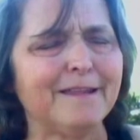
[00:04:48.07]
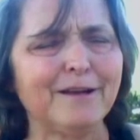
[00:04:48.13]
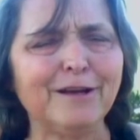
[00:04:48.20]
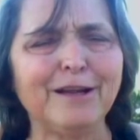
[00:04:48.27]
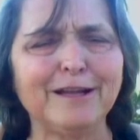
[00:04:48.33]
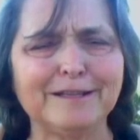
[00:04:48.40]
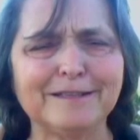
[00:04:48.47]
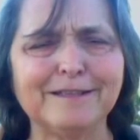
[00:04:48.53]

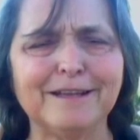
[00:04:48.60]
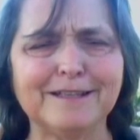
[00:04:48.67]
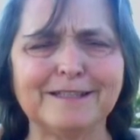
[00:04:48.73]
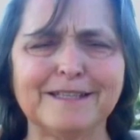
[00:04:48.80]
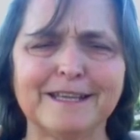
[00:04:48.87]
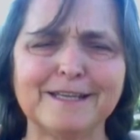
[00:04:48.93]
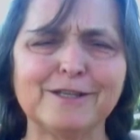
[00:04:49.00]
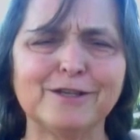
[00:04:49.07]
There are
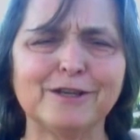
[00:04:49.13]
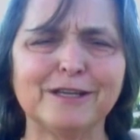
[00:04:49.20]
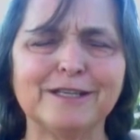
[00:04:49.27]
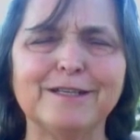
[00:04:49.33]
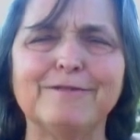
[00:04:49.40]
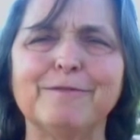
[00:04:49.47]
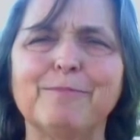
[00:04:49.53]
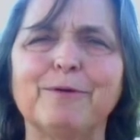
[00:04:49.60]
lots of things you can
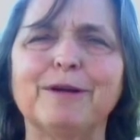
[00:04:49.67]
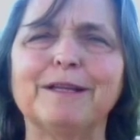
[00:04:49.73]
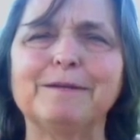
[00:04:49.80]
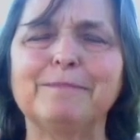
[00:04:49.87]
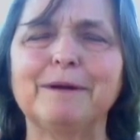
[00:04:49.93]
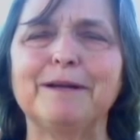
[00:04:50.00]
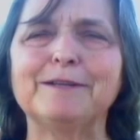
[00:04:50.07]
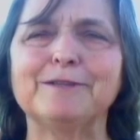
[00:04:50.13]
do with
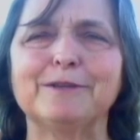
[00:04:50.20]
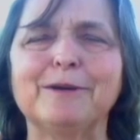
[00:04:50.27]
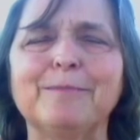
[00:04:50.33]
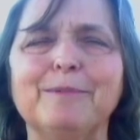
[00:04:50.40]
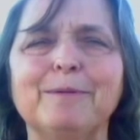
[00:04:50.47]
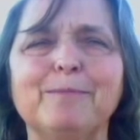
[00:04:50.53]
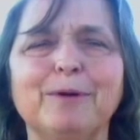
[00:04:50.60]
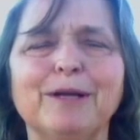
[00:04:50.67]
prickly pear
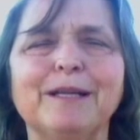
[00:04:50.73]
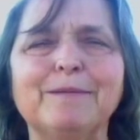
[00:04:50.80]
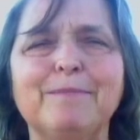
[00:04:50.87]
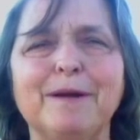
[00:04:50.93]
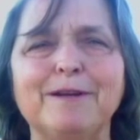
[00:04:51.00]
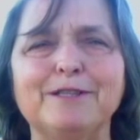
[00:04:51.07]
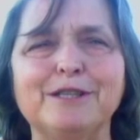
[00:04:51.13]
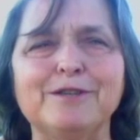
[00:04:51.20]
syrup and prickly
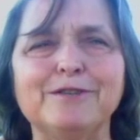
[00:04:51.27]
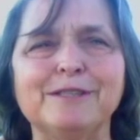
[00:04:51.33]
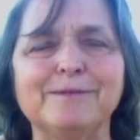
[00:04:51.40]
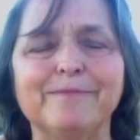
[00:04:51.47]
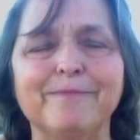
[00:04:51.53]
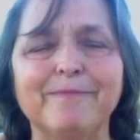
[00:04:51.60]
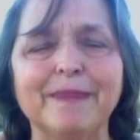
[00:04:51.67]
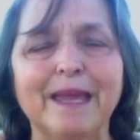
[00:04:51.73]
pear juice.
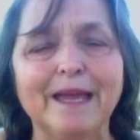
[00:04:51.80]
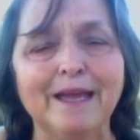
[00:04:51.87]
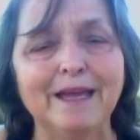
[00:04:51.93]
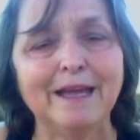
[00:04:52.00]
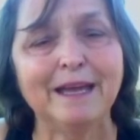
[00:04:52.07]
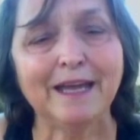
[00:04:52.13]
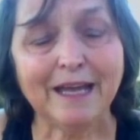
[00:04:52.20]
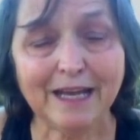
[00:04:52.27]

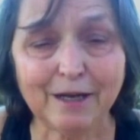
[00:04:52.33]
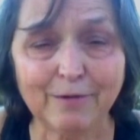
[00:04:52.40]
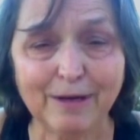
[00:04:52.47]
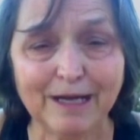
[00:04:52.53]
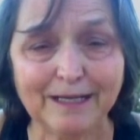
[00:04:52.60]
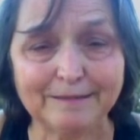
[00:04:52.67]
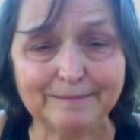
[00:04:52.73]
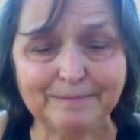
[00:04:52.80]

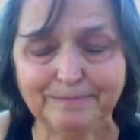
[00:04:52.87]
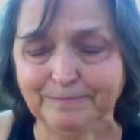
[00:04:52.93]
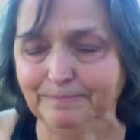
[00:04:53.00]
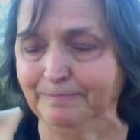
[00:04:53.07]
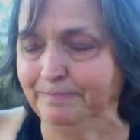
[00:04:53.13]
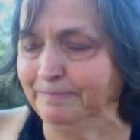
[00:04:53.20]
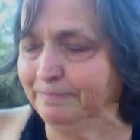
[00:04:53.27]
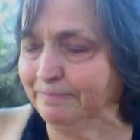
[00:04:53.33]
Anyway,
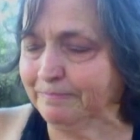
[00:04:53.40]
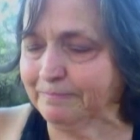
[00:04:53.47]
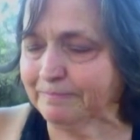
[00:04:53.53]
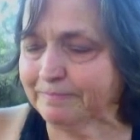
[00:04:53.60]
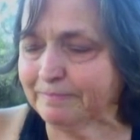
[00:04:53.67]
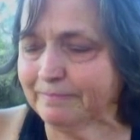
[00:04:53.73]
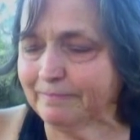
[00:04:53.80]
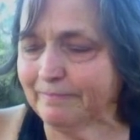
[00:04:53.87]

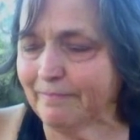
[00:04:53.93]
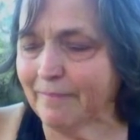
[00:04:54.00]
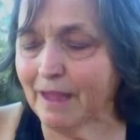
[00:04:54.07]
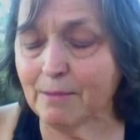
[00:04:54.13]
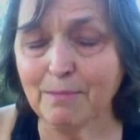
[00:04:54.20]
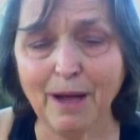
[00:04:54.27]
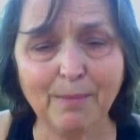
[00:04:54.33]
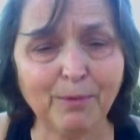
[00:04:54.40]

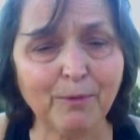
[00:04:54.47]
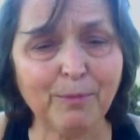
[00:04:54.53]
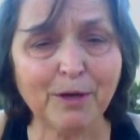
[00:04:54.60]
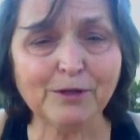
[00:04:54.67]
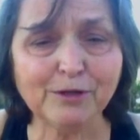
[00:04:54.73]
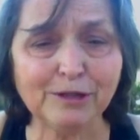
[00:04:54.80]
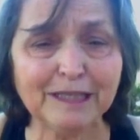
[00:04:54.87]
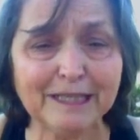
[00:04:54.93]
my
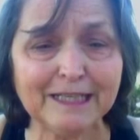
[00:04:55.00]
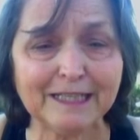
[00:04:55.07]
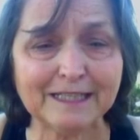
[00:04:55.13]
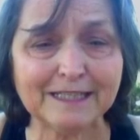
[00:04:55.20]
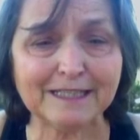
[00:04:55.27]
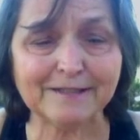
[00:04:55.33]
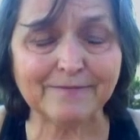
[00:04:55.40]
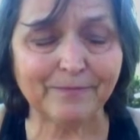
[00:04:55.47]
proposal
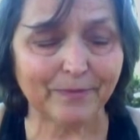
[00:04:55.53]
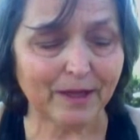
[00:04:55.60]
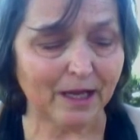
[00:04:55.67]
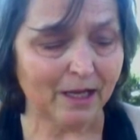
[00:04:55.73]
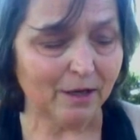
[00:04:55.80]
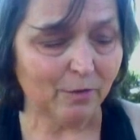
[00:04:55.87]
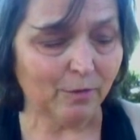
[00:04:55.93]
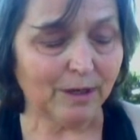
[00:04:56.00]
is,
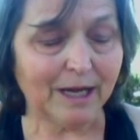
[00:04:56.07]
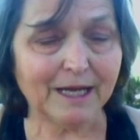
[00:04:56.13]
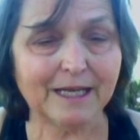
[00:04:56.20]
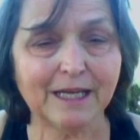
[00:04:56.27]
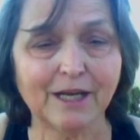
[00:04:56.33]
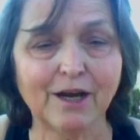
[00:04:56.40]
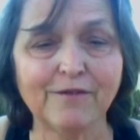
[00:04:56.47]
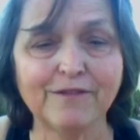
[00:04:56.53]
when I
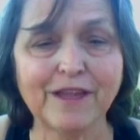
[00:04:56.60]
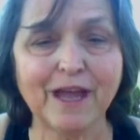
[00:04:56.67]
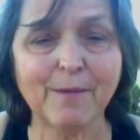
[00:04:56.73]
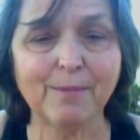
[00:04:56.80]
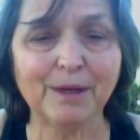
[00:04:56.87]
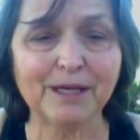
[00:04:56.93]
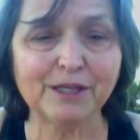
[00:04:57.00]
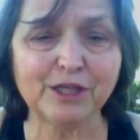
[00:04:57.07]
get off the
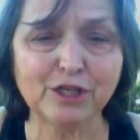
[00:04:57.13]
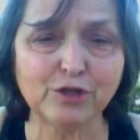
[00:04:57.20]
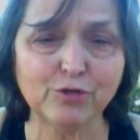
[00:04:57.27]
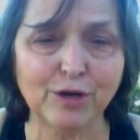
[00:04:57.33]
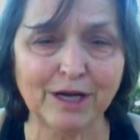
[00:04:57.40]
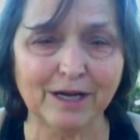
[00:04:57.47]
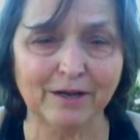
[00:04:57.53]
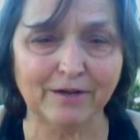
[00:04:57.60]
Appalachian
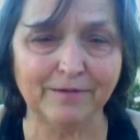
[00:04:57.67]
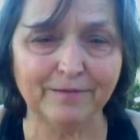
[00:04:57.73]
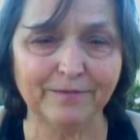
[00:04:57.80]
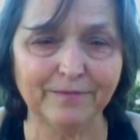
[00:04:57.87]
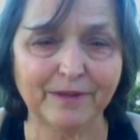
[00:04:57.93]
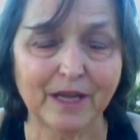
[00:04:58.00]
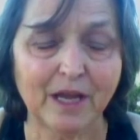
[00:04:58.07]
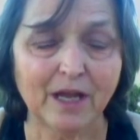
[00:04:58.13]
Trail,
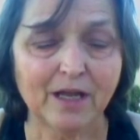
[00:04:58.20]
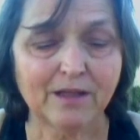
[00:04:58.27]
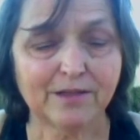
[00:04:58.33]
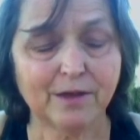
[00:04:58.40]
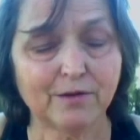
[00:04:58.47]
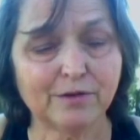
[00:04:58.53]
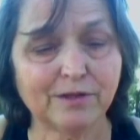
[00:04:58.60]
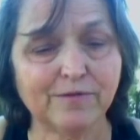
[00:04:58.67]

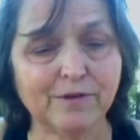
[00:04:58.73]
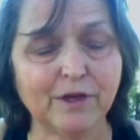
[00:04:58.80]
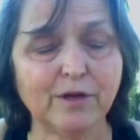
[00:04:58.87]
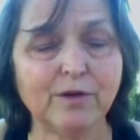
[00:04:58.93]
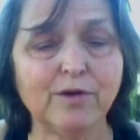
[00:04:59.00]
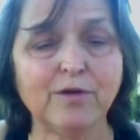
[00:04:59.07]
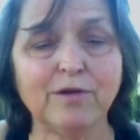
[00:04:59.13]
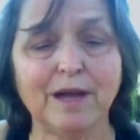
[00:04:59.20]
those of
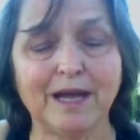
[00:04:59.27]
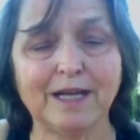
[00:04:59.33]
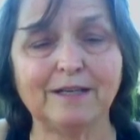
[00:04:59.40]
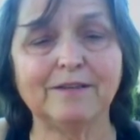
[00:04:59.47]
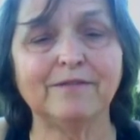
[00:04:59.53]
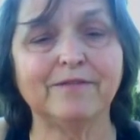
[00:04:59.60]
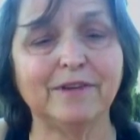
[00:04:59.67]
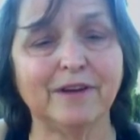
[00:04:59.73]
you who had